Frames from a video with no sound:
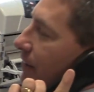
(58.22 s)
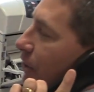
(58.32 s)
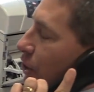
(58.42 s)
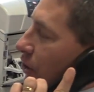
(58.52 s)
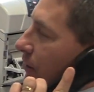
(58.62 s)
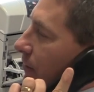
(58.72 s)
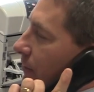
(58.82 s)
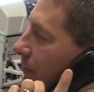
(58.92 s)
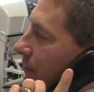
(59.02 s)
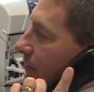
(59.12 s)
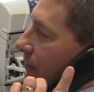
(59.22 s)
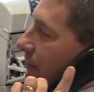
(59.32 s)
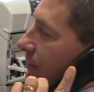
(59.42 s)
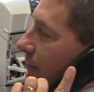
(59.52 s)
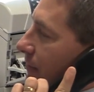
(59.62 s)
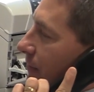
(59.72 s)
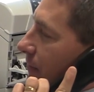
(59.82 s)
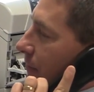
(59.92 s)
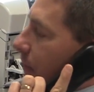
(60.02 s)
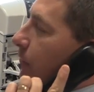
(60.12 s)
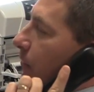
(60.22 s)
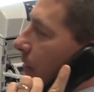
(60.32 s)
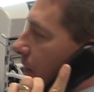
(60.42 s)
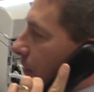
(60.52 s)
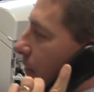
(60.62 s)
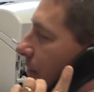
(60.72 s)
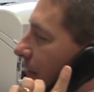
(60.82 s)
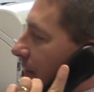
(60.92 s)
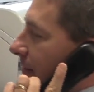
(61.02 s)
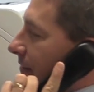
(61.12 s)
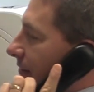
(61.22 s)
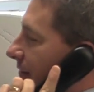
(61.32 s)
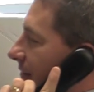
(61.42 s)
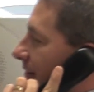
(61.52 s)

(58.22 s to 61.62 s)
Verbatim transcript: started in 2002. We had